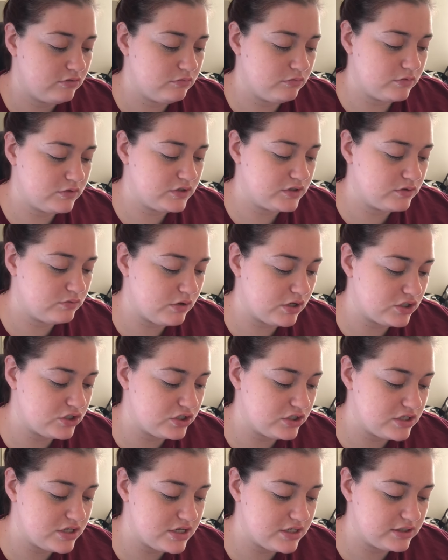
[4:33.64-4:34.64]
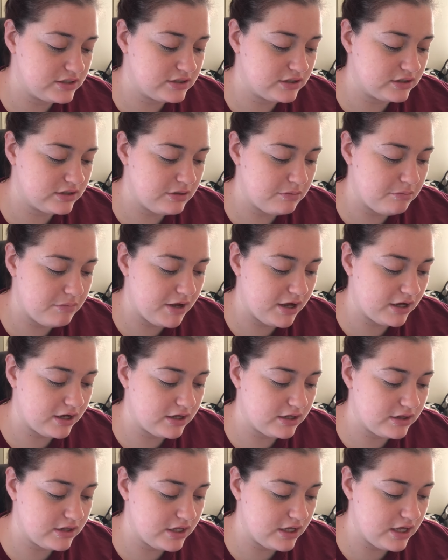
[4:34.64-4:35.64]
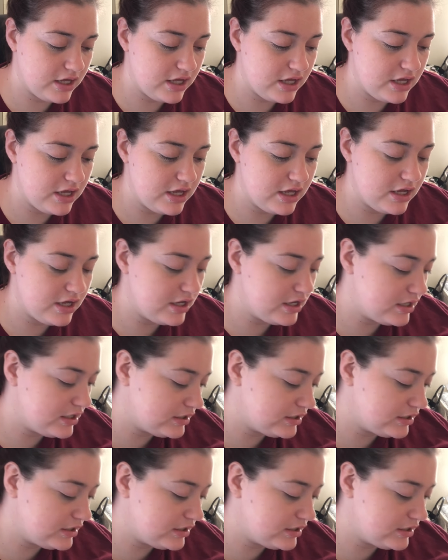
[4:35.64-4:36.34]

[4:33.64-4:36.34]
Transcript: we'll swatch this on the back of the hand.